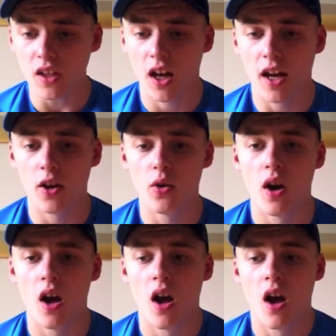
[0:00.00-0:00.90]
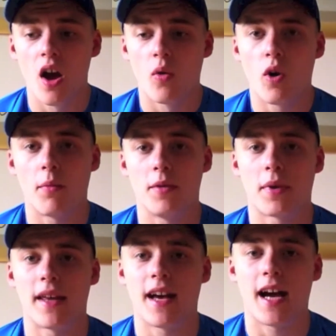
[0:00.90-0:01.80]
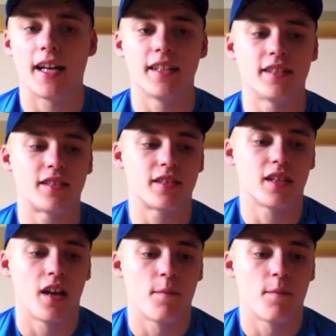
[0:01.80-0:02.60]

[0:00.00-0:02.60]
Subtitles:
Now, what I mean by that is,